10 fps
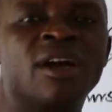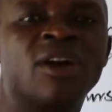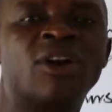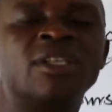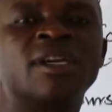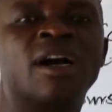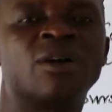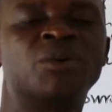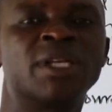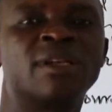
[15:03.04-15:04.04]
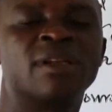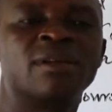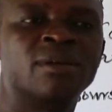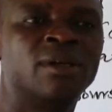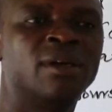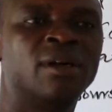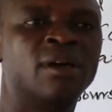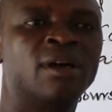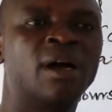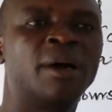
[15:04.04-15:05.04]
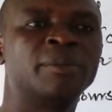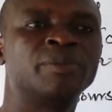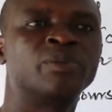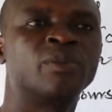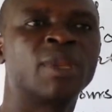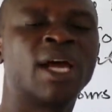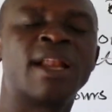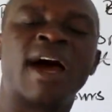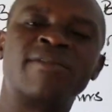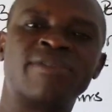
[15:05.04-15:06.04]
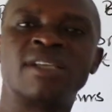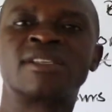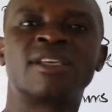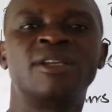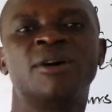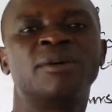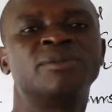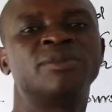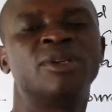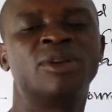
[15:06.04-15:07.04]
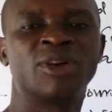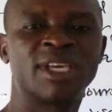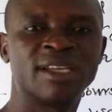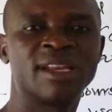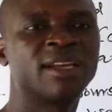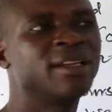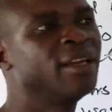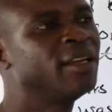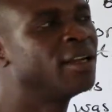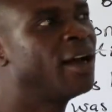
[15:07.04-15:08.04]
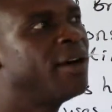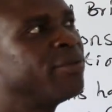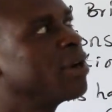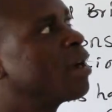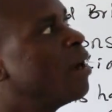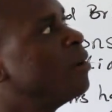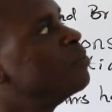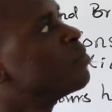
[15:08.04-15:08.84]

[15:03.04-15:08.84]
contact with that advanced kingdom located in Africa.